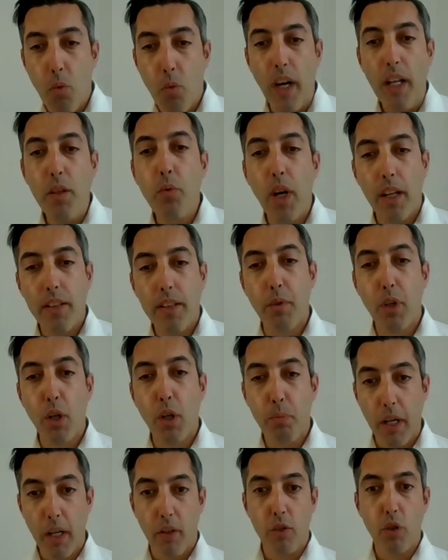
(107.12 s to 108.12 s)
When we are
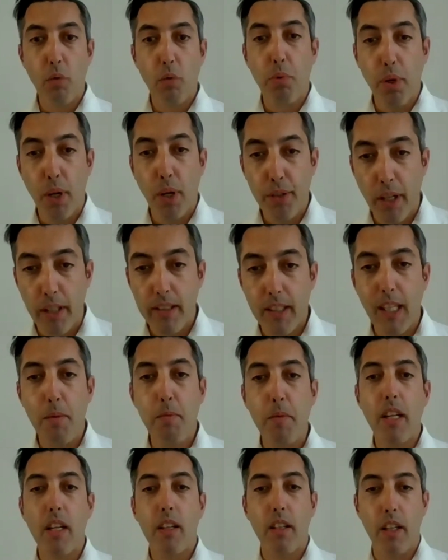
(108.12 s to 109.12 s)
developing a new product,
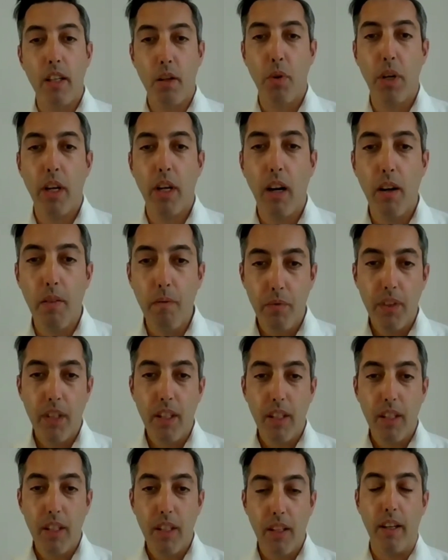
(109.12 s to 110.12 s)
immediately we are
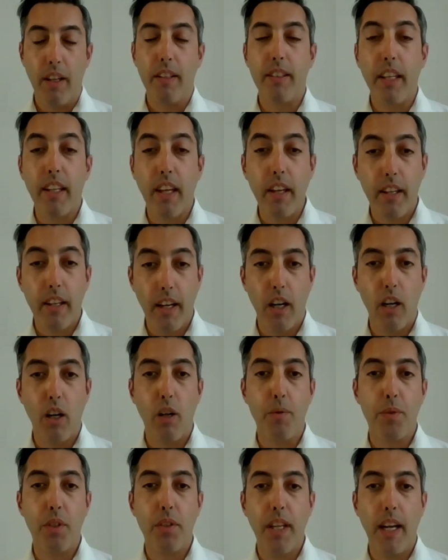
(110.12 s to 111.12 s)
taking care
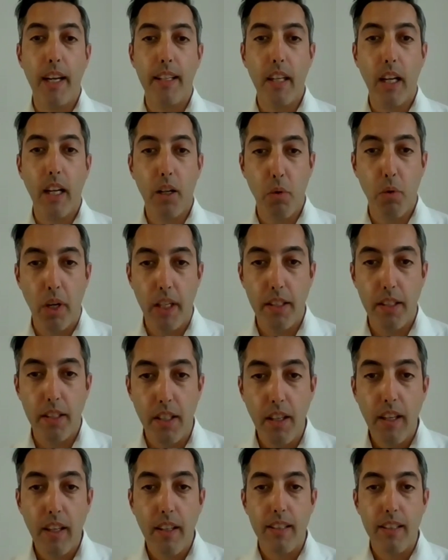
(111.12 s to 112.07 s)
of the data quality.